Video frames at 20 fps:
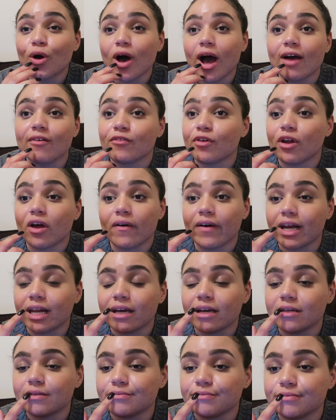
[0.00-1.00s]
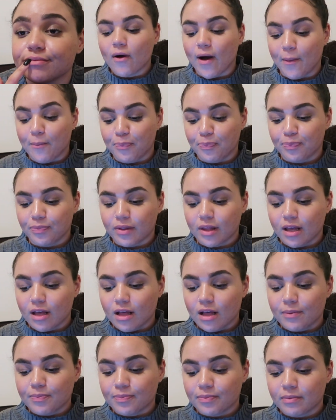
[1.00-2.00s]
I have no idea. Okay,
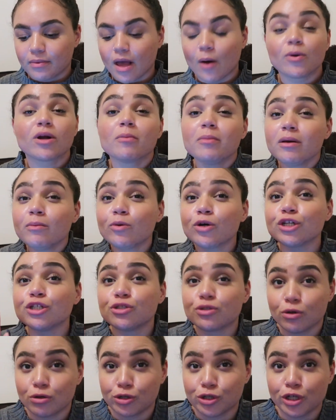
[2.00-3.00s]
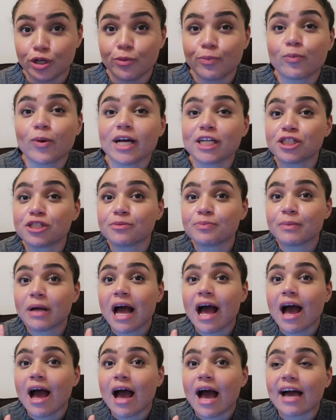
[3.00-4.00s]
I want to be more social, which
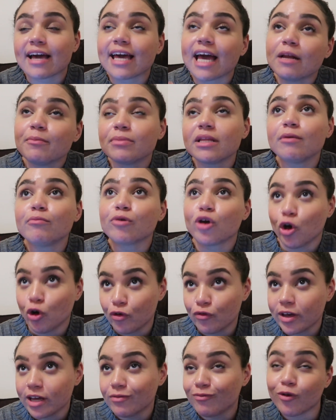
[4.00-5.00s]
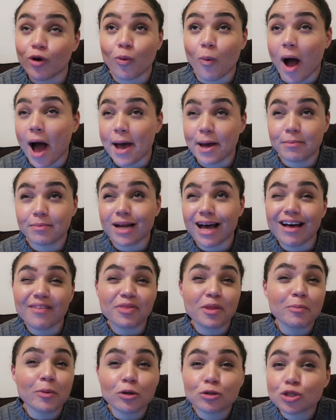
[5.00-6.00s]
I can blame COVID for why I'm not
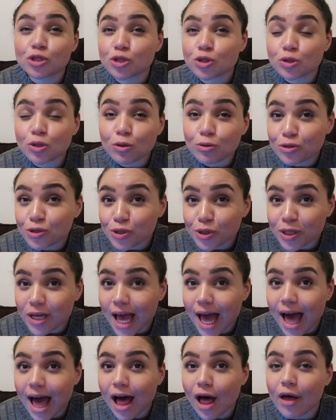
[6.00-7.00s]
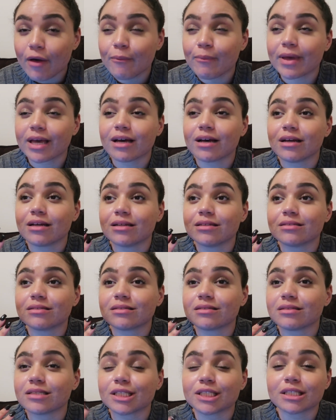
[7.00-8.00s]
the most social gal, because
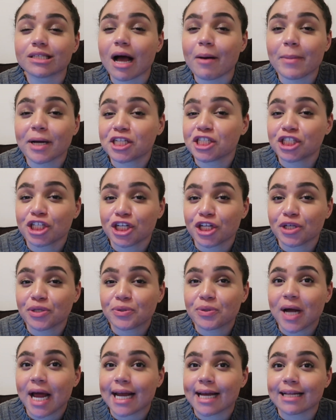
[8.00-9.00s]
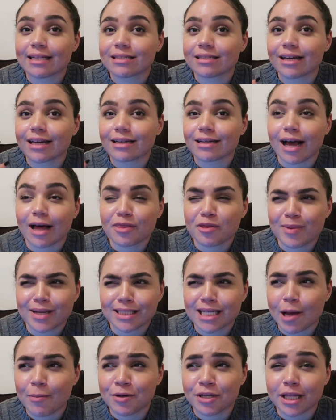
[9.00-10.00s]
there's not much to do, and it's like not the best
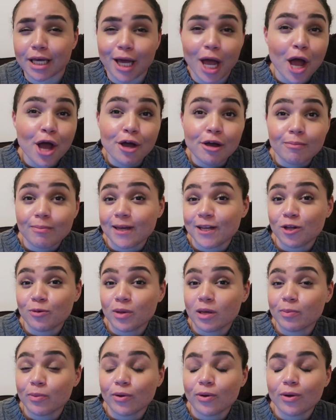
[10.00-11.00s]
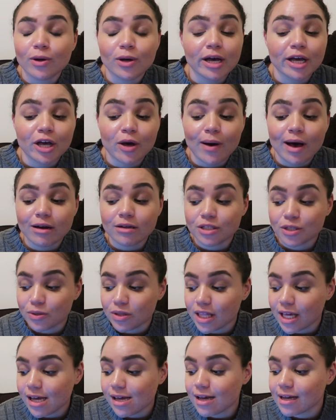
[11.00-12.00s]
time to like meet new people and go out and do
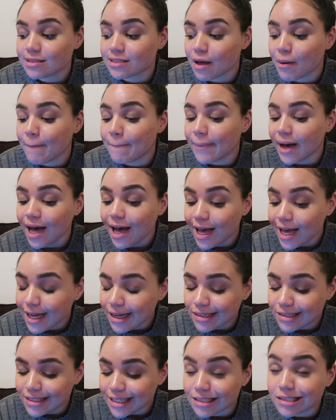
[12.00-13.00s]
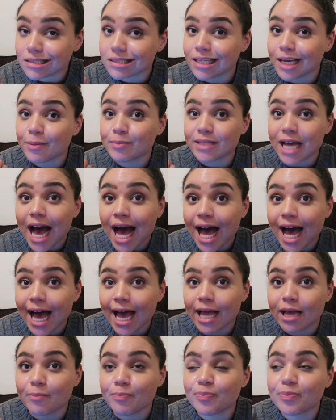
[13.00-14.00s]
things. But at the same
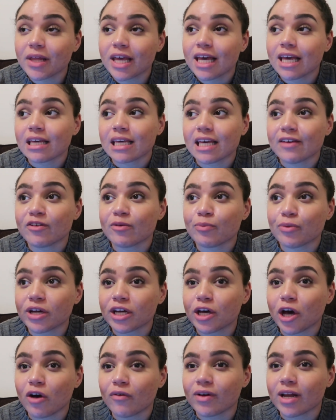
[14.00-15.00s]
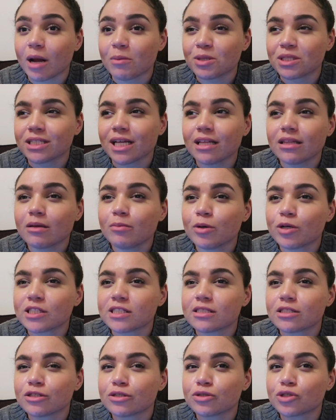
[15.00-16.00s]
time, even pre-COVID, I'm just not the
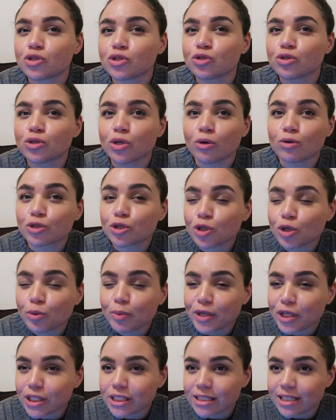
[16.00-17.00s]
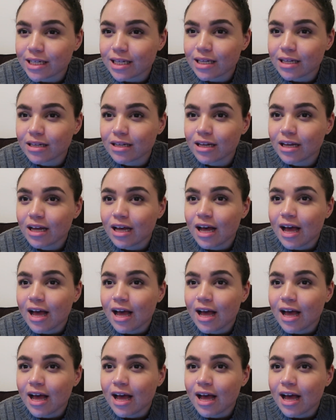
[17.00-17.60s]
most social person.